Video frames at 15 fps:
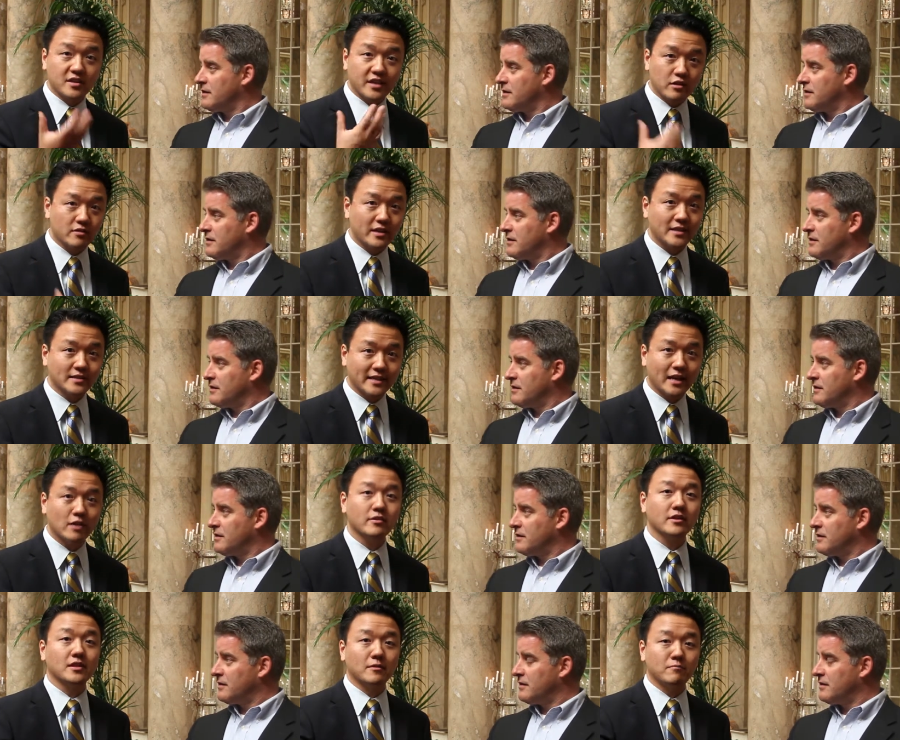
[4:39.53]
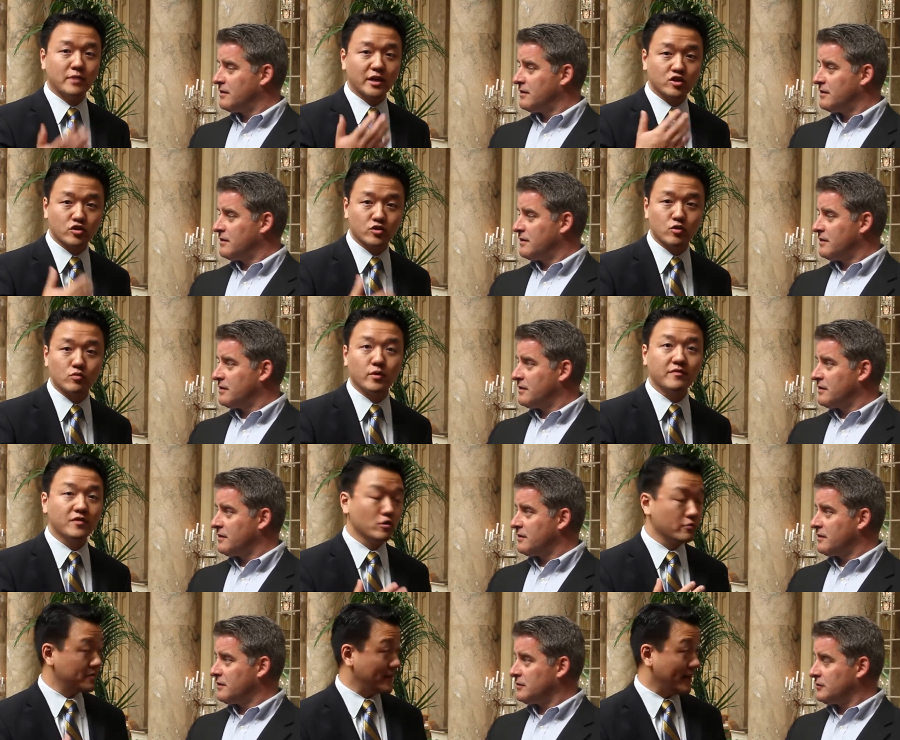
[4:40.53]
Speaker 1: narrow that down and then make sure you're
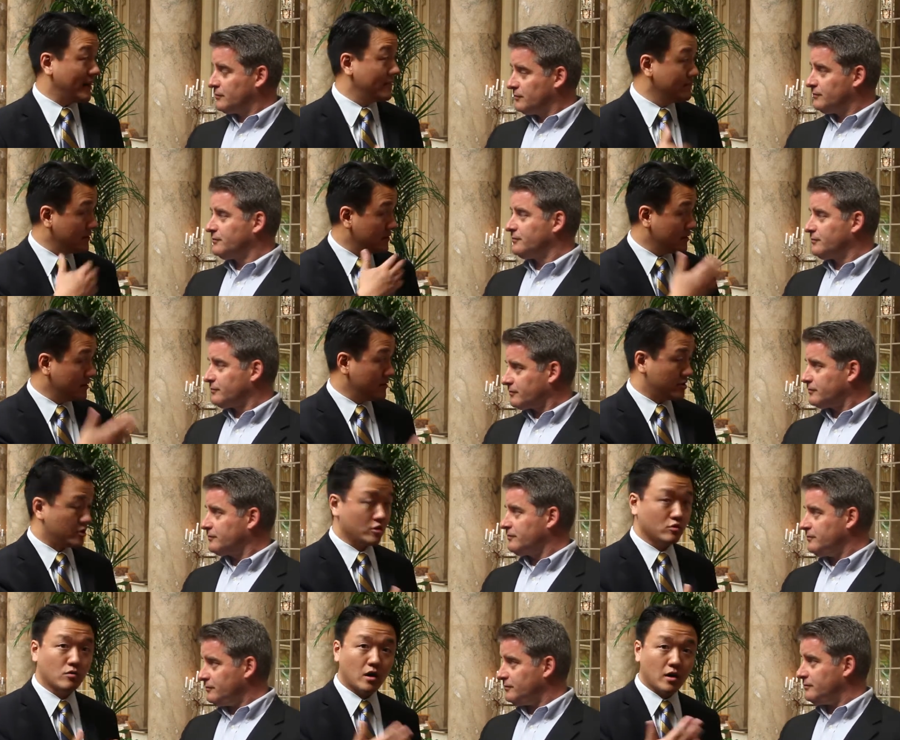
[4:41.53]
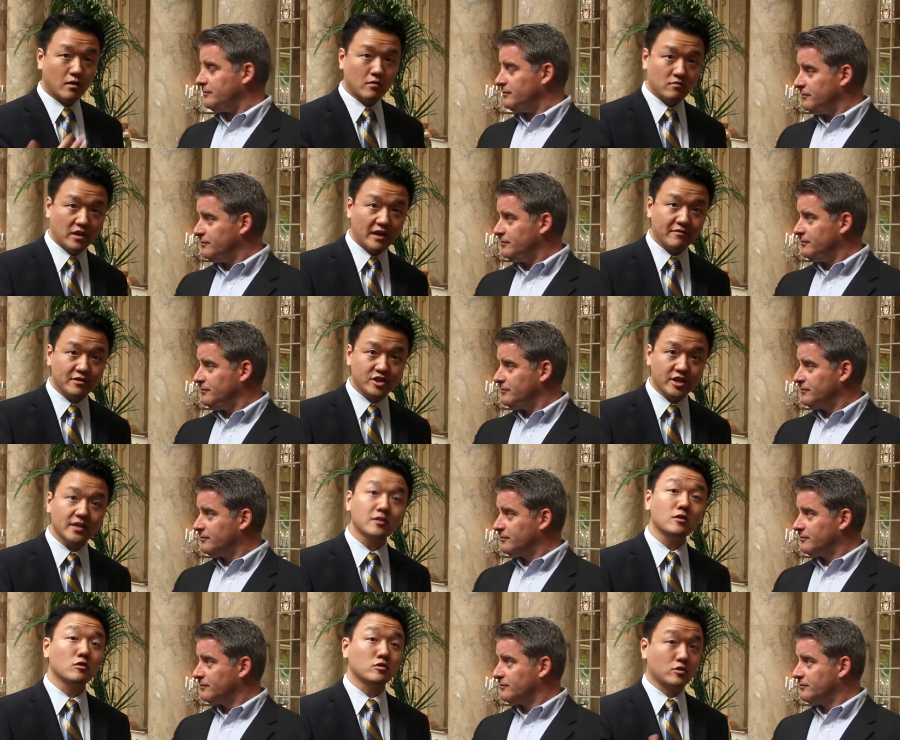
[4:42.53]
reviewing that to leverage it
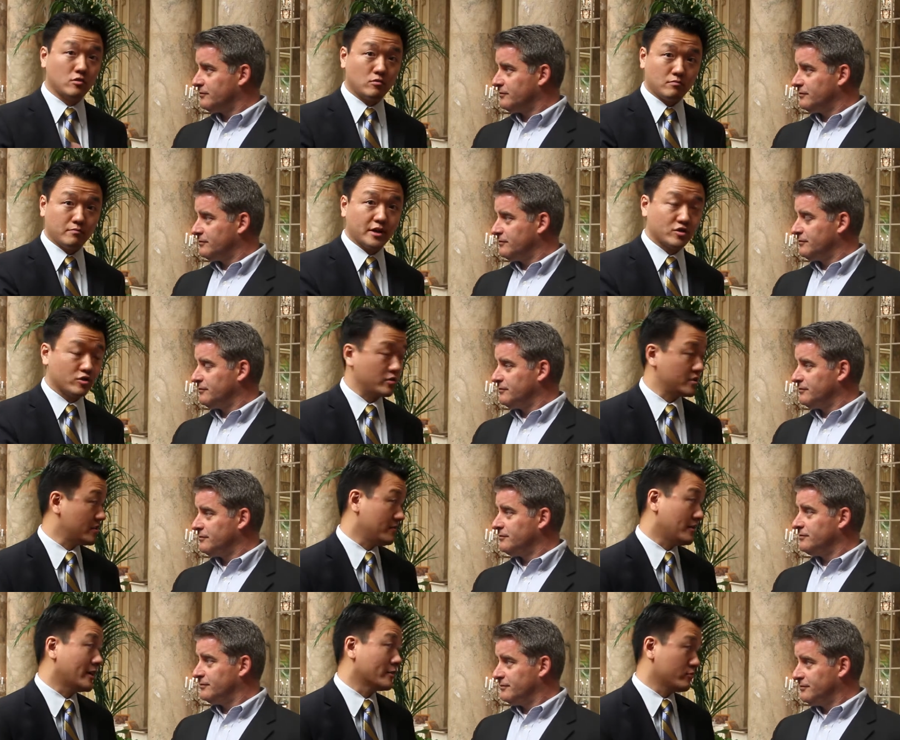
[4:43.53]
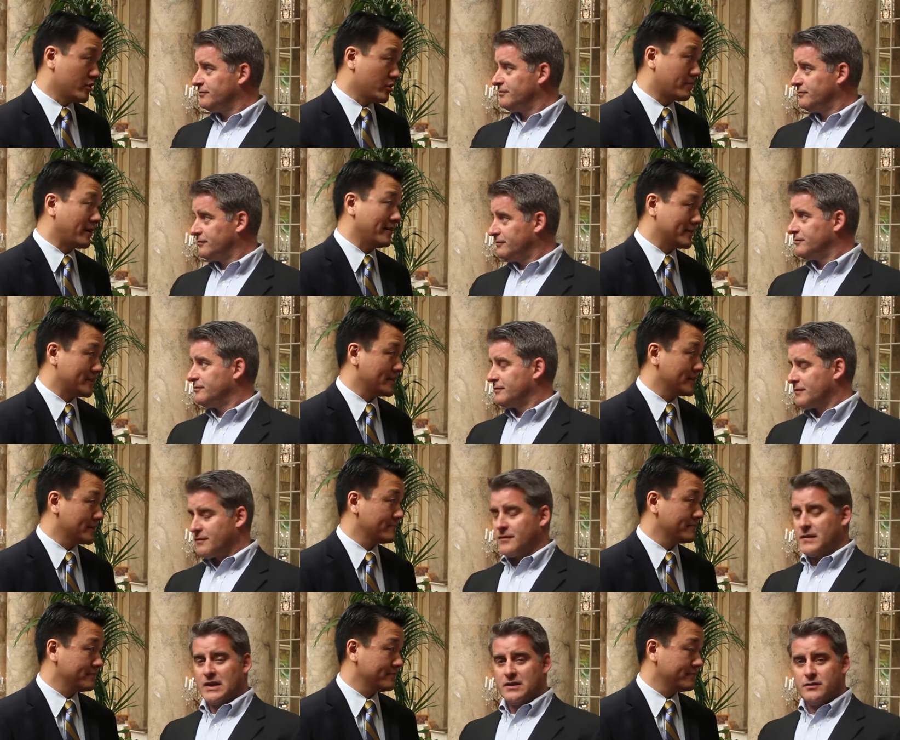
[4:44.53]
and also make sure it's aligned with your policies.
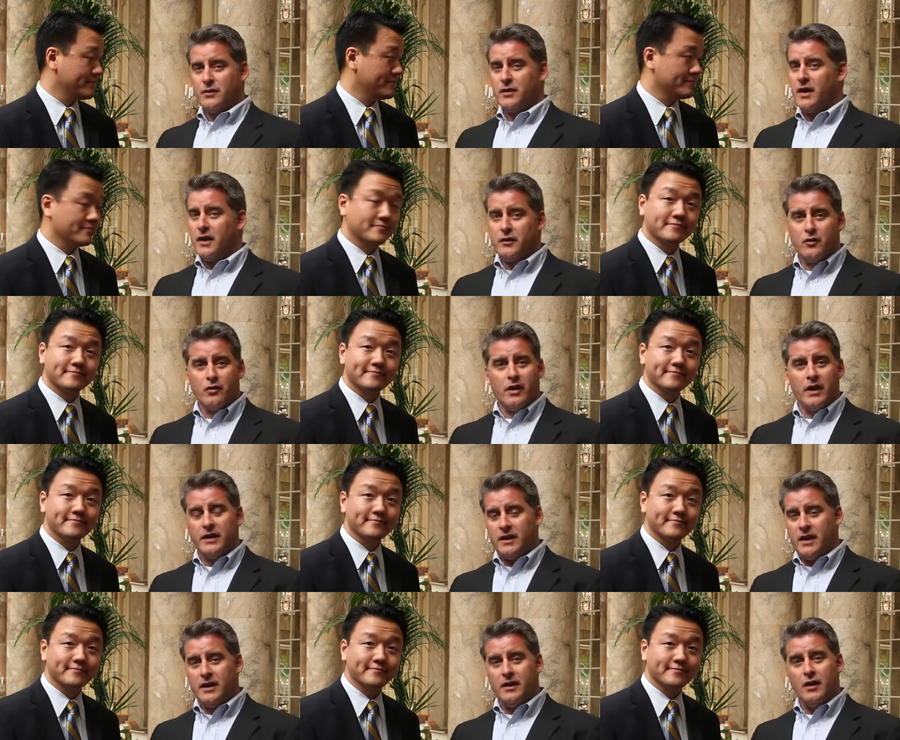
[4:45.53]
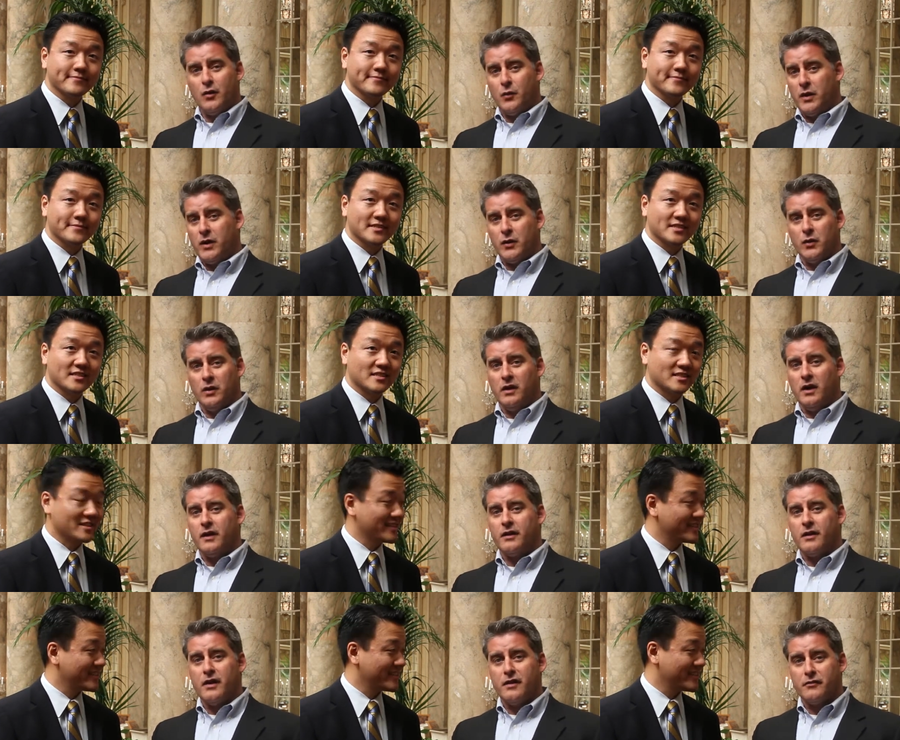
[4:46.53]
Speaker 2: So again, great keynote. We go to a lot of
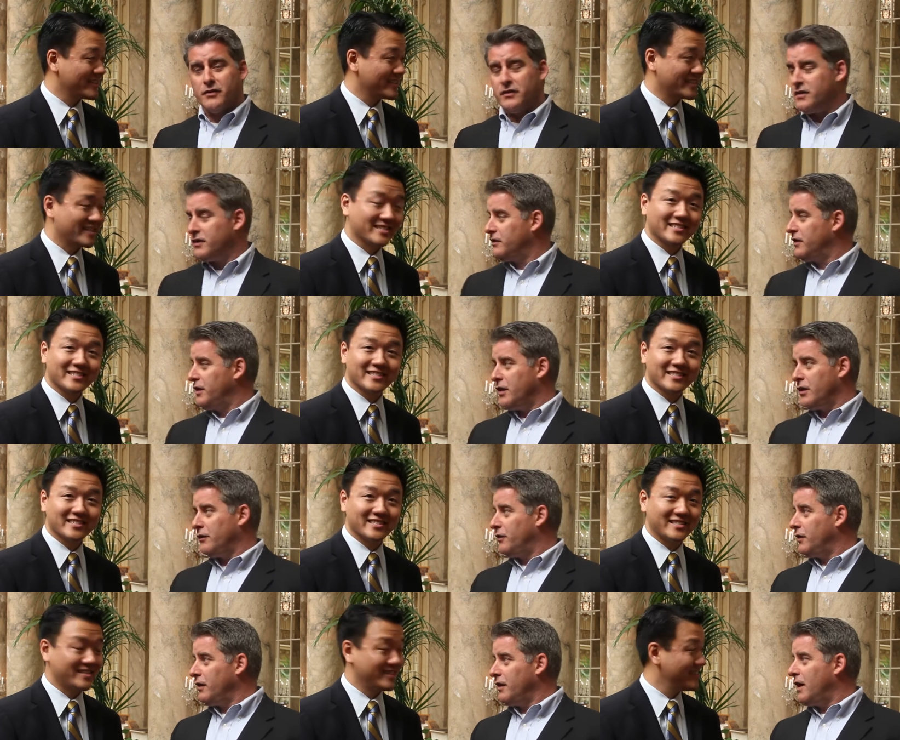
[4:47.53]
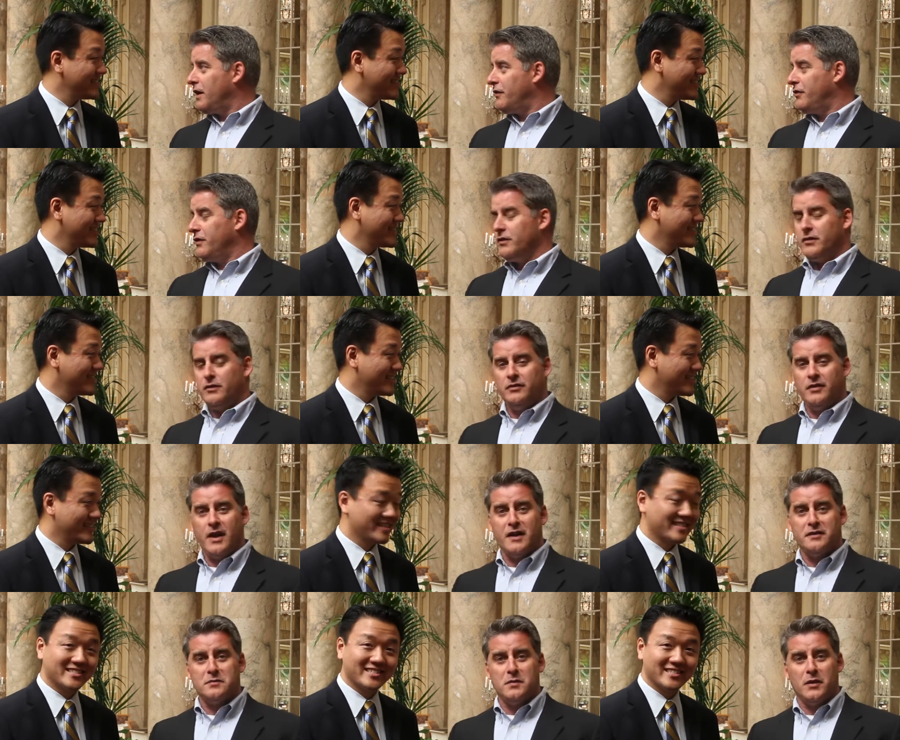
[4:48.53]
conferences, you know, a lot of
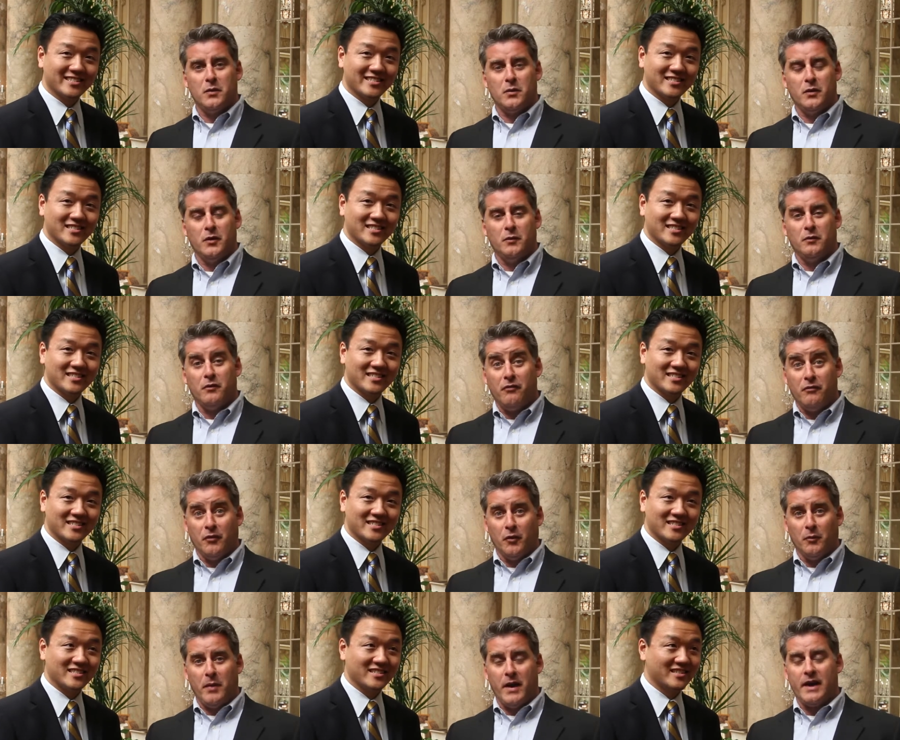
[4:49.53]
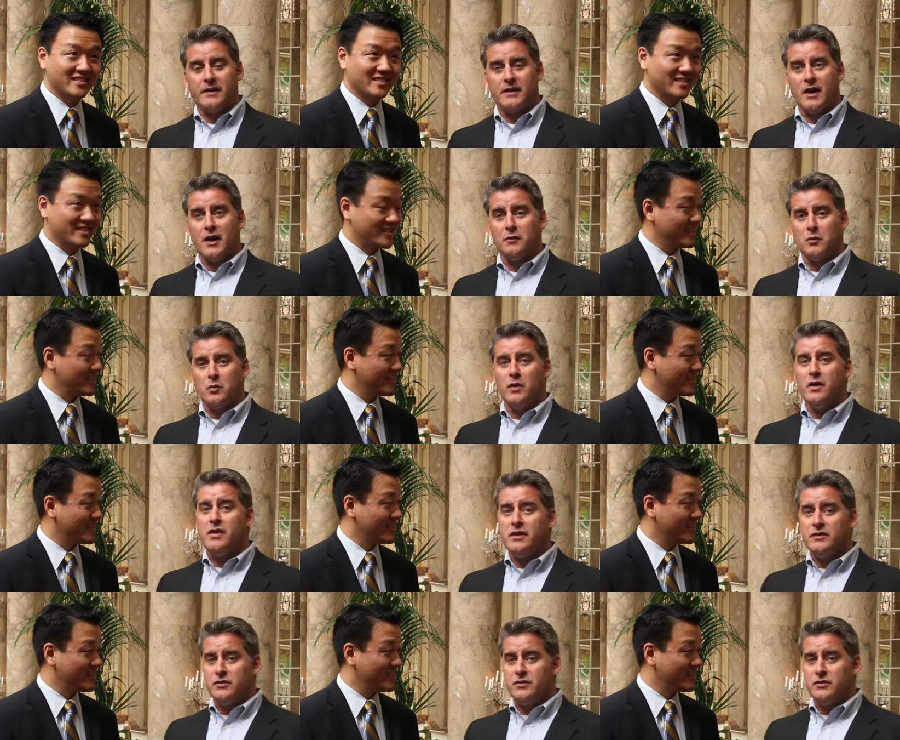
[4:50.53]
enthusiasm in the room, full packed house. But one of the things